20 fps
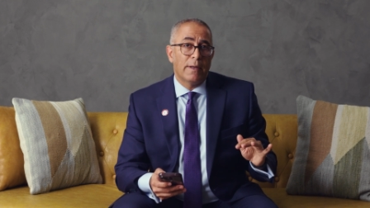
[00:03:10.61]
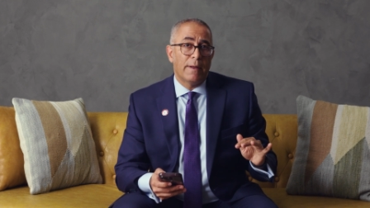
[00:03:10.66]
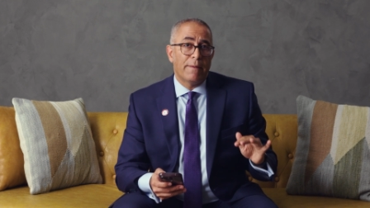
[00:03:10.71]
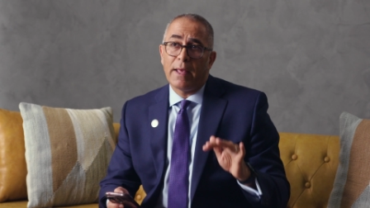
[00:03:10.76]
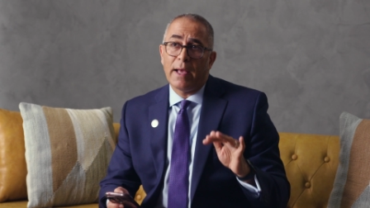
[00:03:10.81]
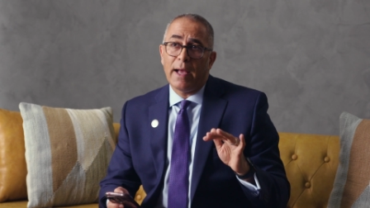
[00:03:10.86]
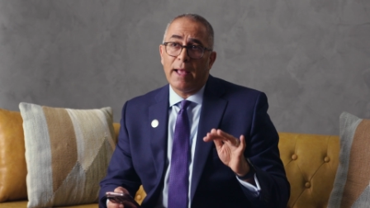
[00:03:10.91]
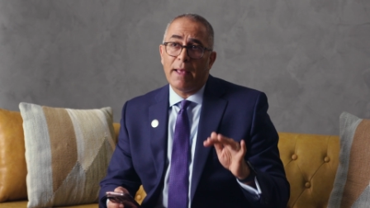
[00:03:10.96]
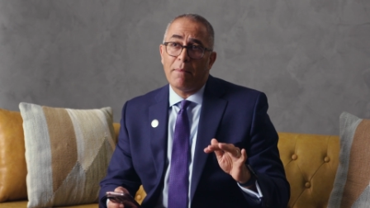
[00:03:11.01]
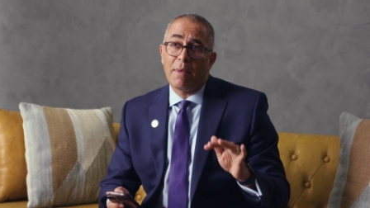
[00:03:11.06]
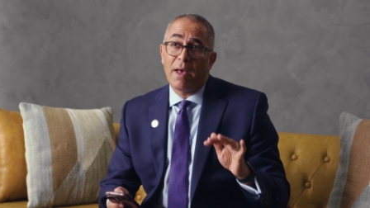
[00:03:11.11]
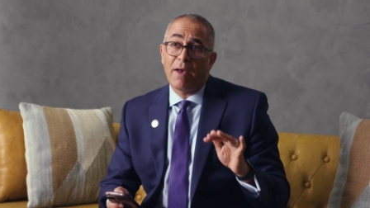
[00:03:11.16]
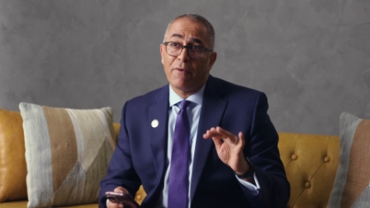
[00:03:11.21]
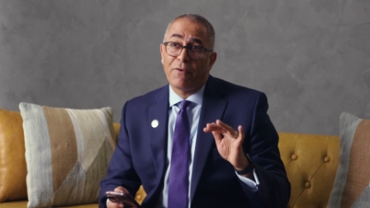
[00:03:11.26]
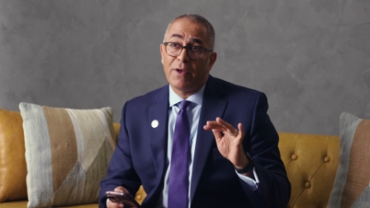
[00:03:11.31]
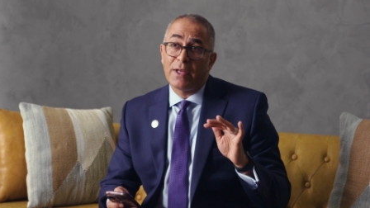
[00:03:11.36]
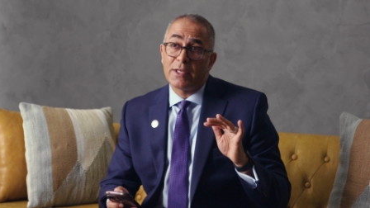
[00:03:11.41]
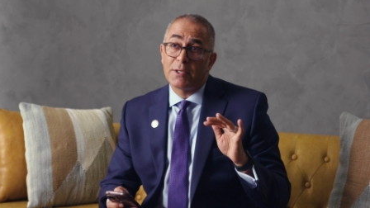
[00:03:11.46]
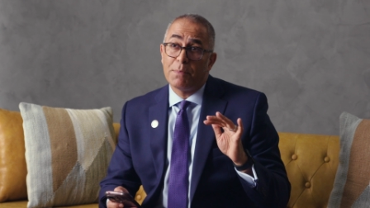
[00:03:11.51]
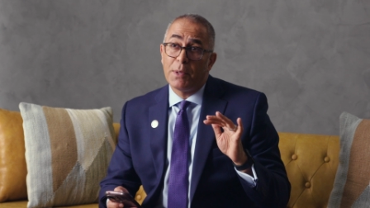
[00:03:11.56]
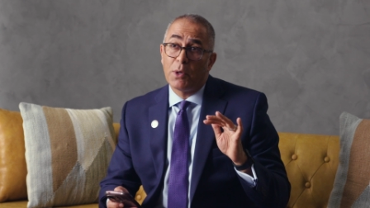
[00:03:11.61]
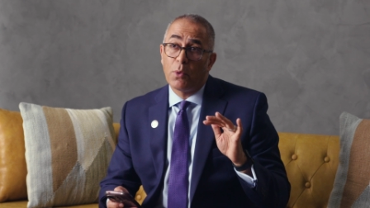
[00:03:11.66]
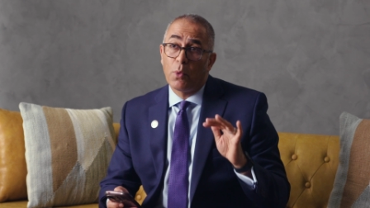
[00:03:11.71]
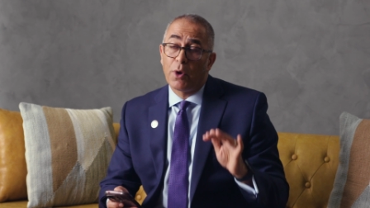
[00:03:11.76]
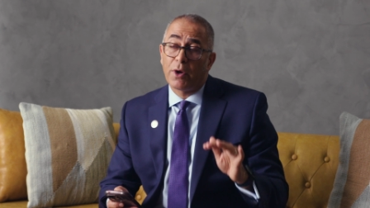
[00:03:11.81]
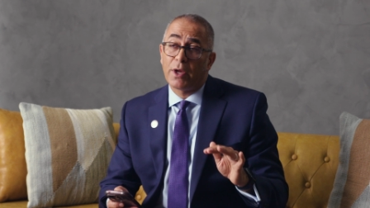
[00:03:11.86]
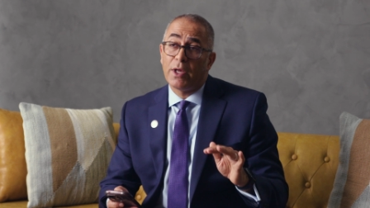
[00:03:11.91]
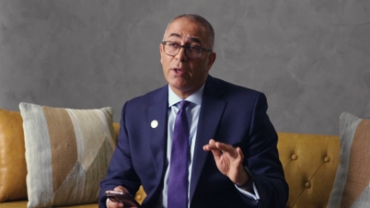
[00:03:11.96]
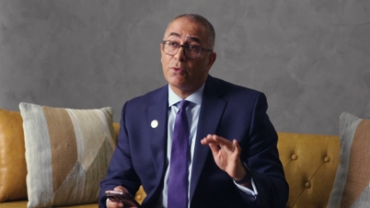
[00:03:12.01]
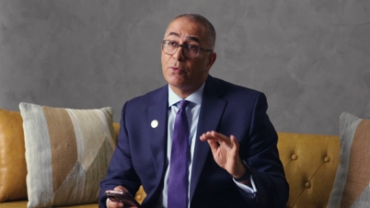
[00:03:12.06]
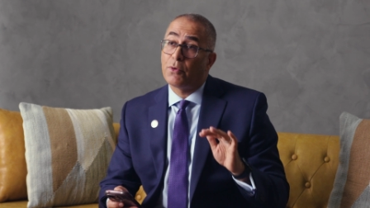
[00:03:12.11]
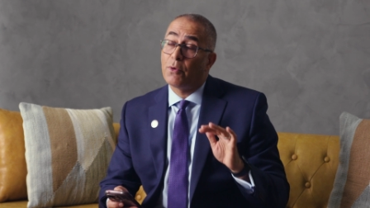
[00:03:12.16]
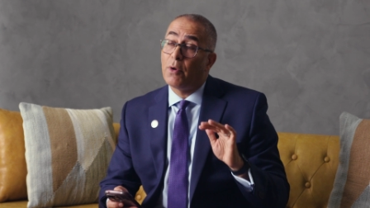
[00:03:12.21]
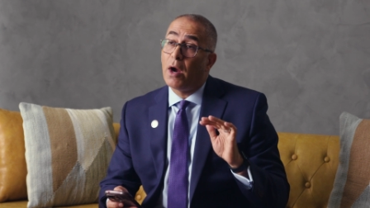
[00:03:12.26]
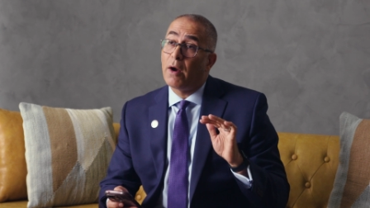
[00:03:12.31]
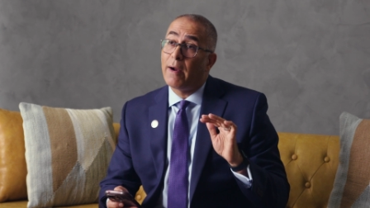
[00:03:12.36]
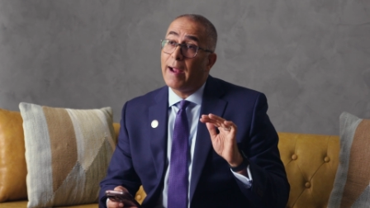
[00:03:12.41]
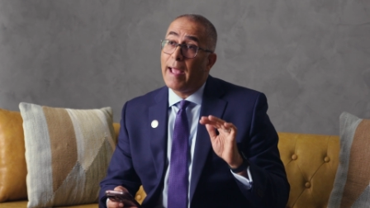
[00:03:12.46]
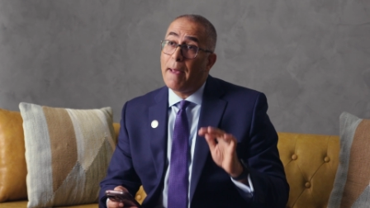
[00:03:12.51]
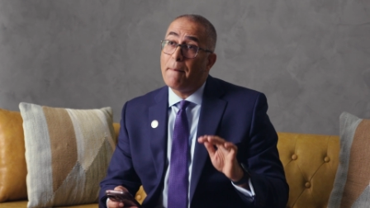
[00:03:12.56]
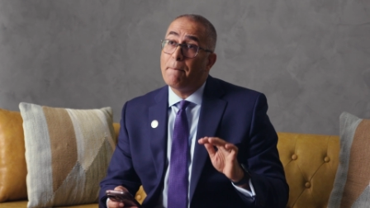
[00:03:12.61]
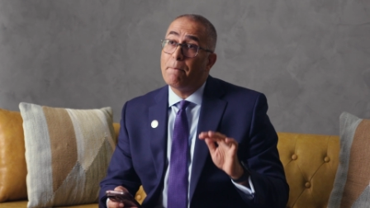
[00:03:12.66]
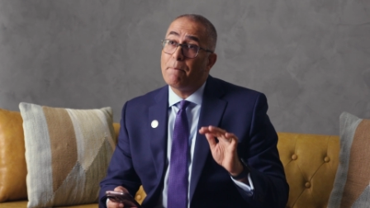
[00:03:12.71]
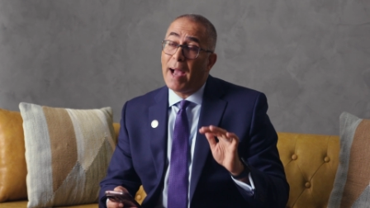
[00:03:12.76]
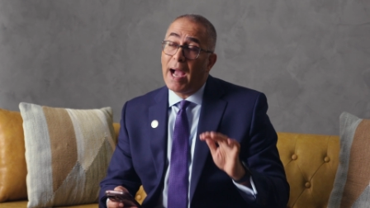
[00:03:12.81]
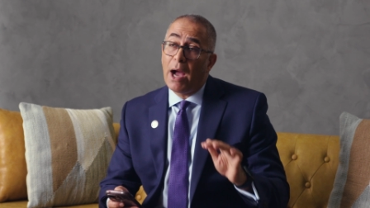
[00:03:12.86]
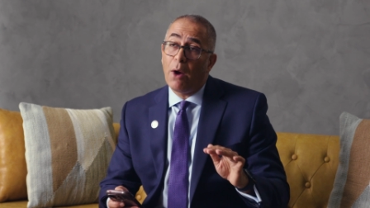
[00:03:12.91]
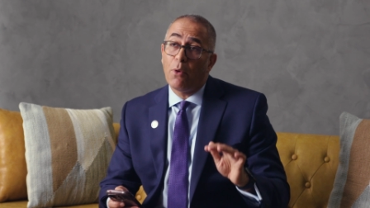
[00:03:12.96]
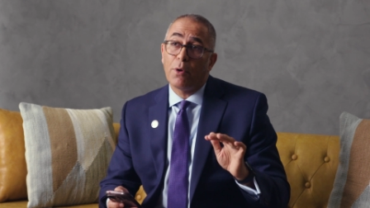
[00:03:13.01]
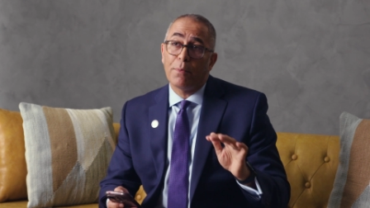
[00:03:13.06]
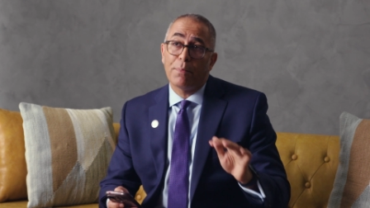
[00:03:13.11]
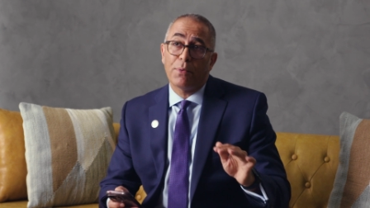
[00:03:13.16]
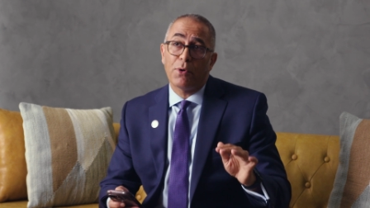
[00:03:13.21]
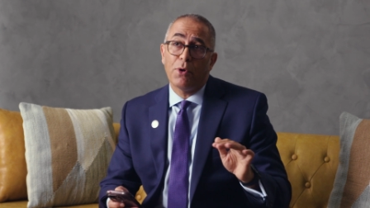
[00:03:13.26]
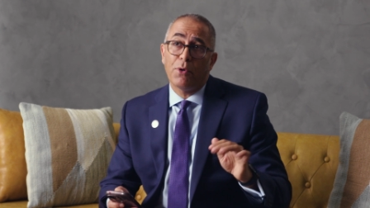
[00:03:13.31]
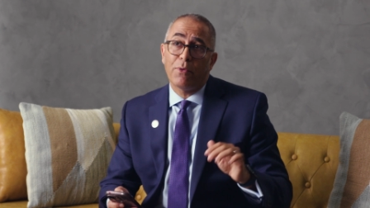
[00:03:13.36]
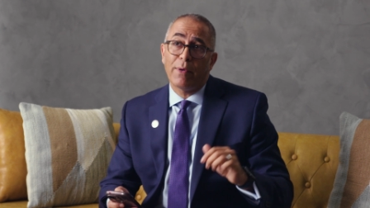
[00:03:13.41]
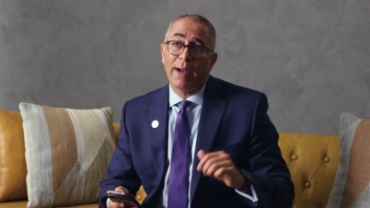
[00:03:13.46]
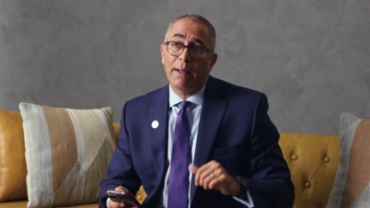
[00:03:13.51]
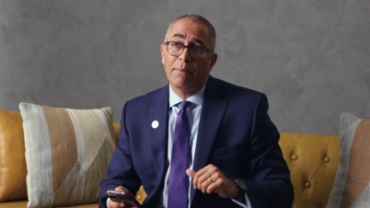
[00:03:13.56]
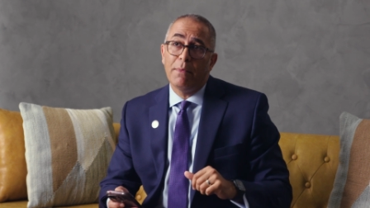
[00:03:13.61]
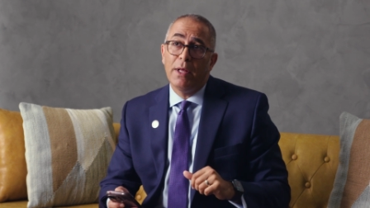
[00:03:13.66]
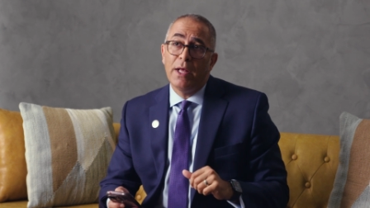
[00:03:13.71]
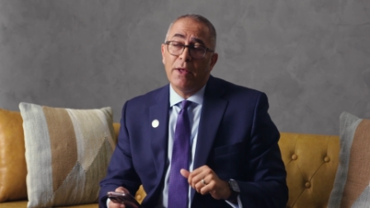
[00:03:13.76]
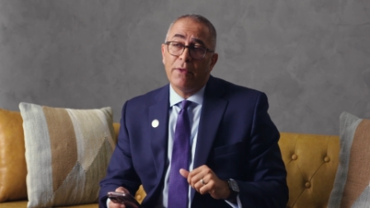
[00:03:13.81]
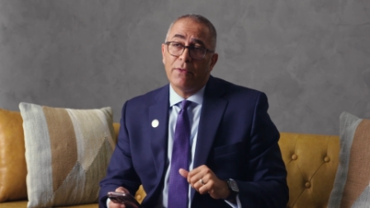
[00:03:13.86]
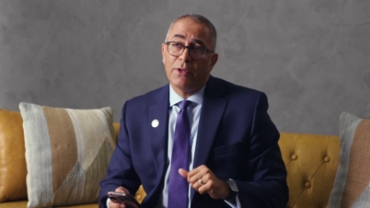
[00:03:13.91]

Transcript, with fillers: And the IMF has been working through our Empower program